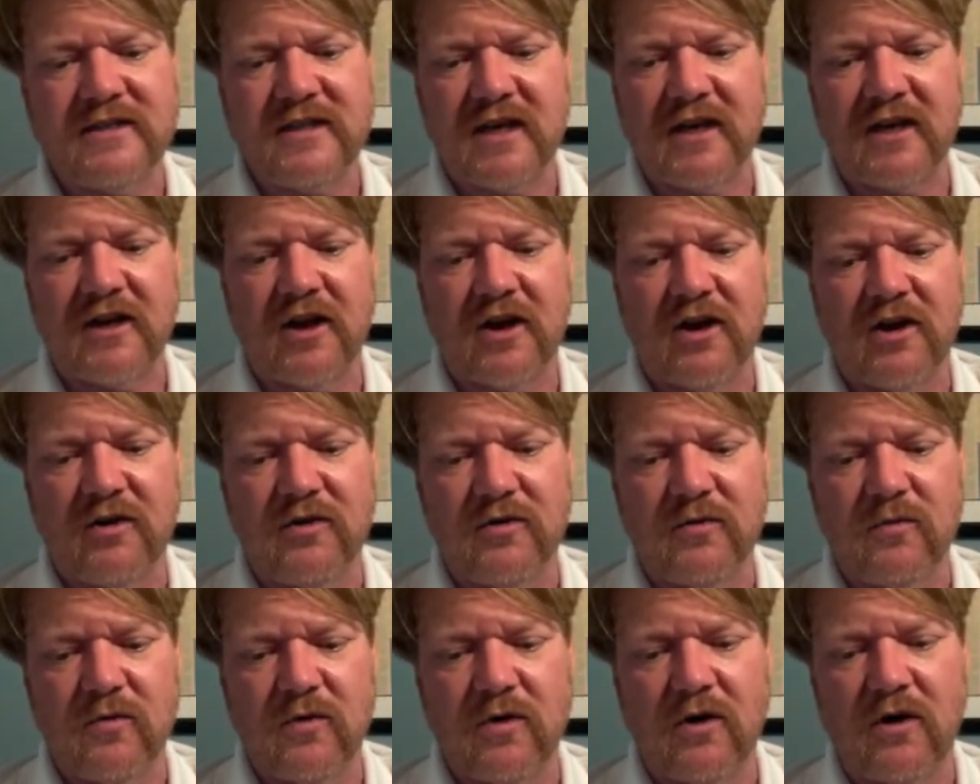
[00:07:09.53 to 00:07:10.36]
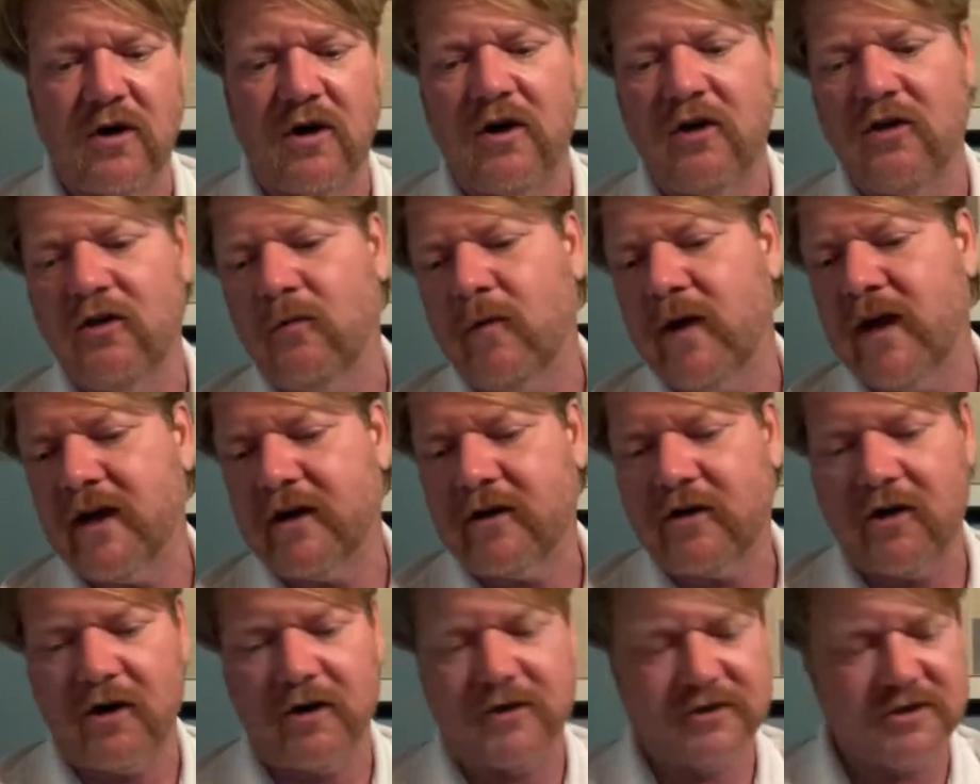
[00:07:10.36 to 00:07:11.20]
that go all the way
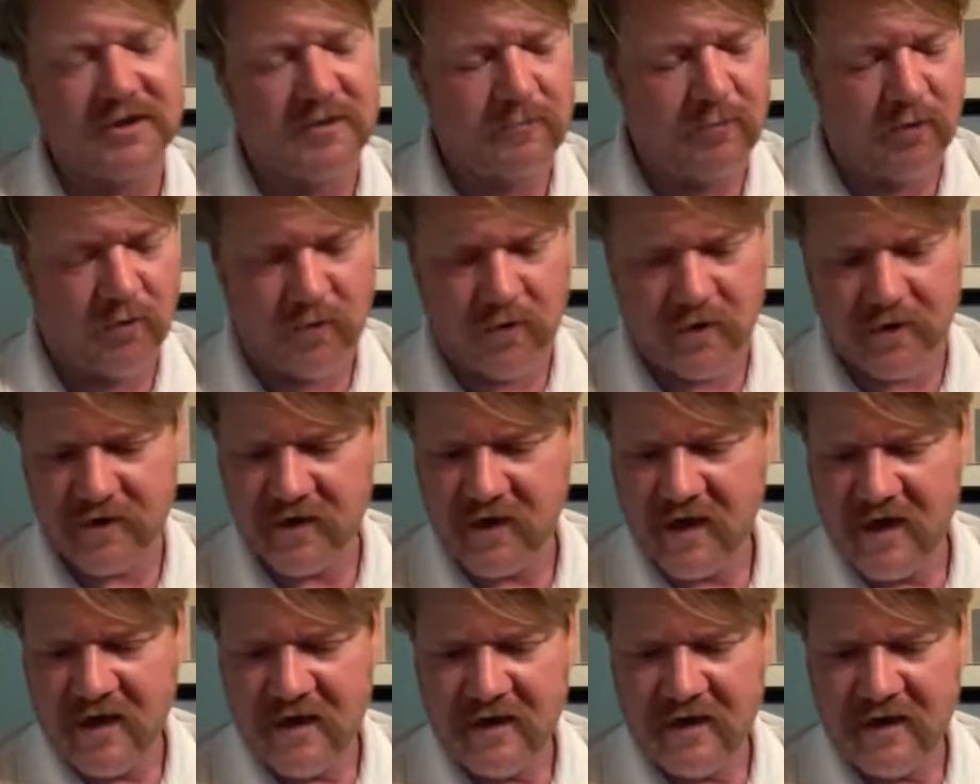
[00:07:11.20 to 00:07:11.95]
across the board,